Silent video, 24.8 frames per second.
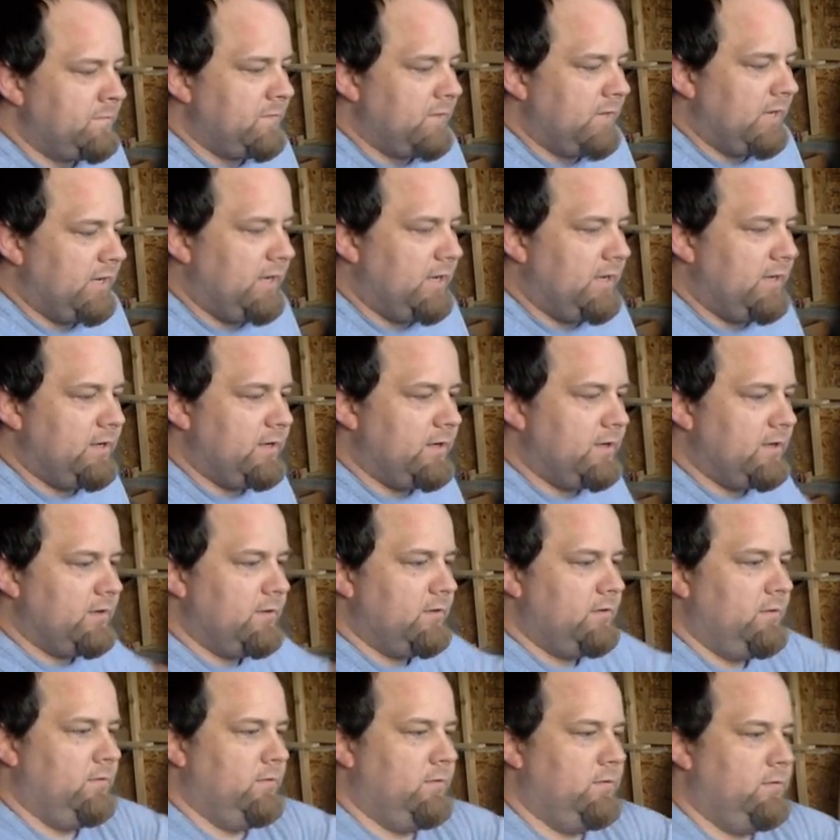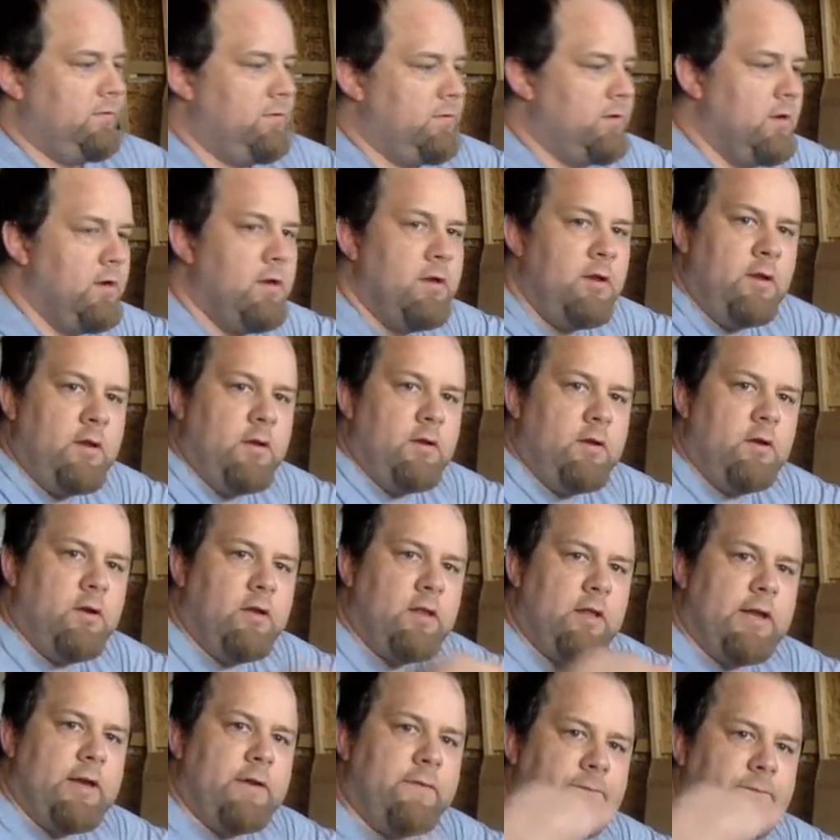And you know
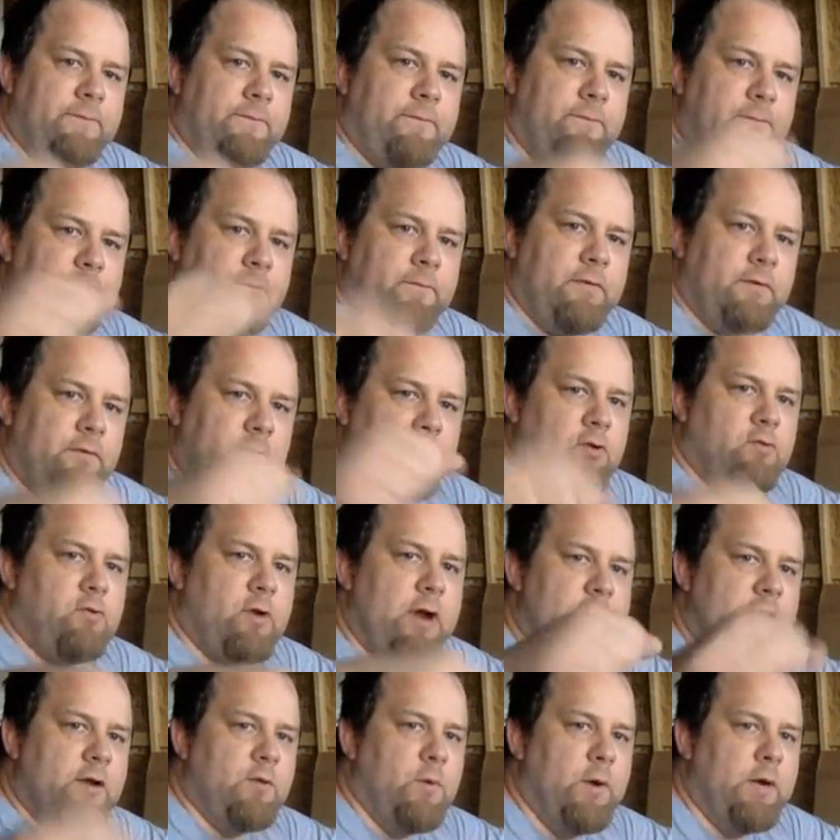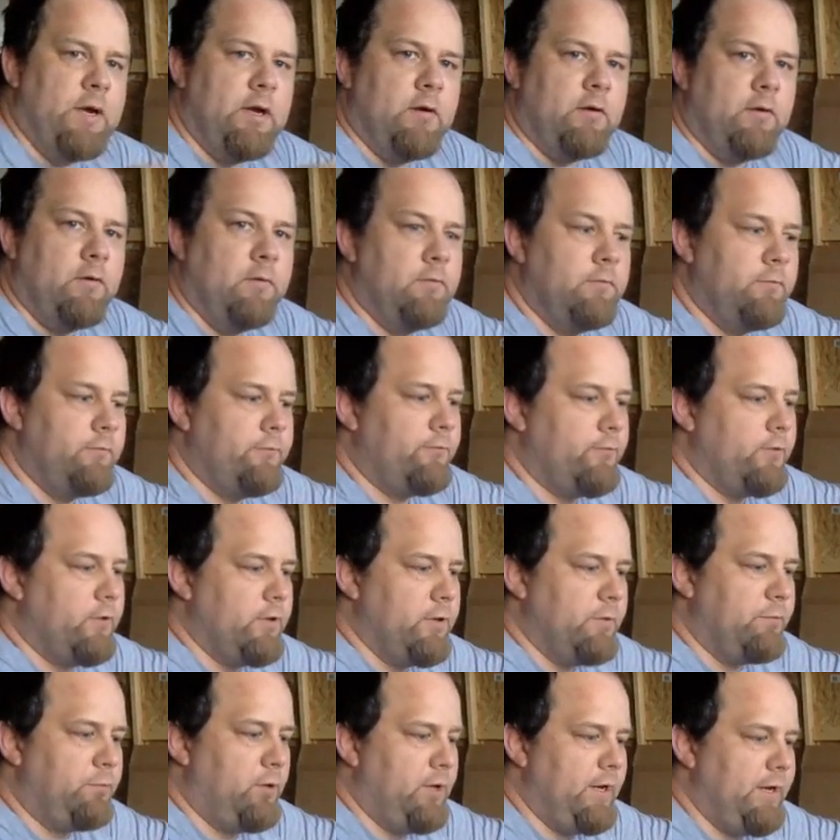that crank wheel for the
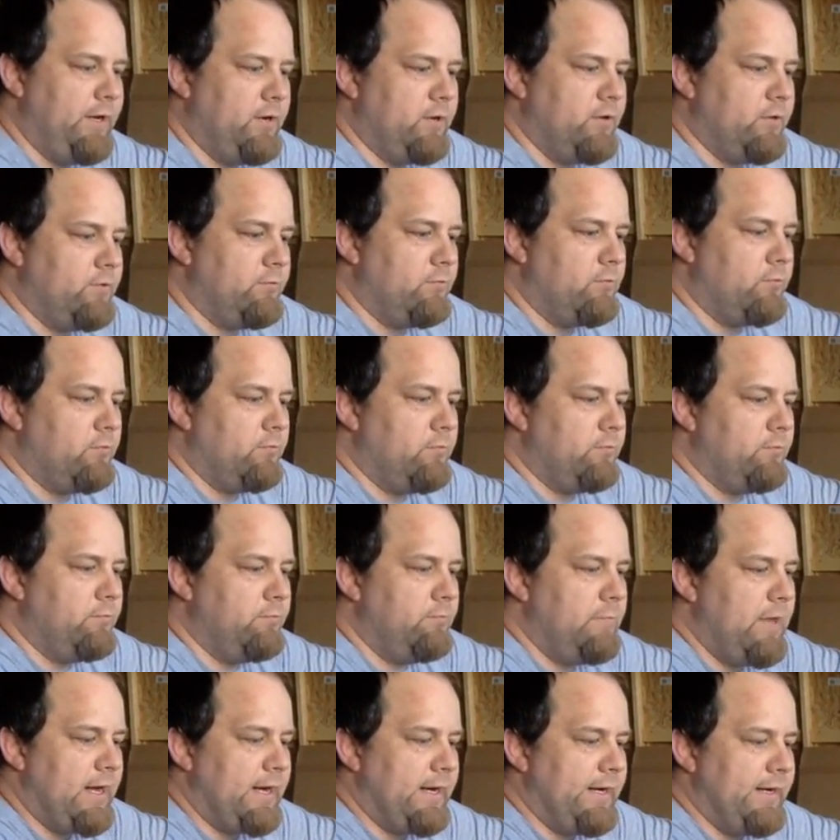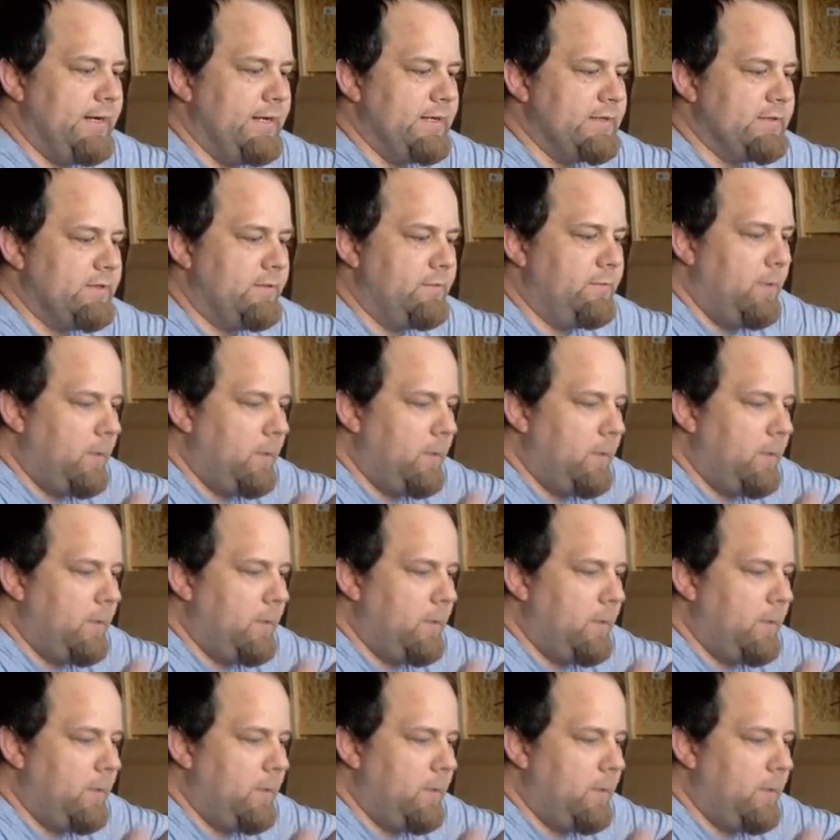planer mechanism,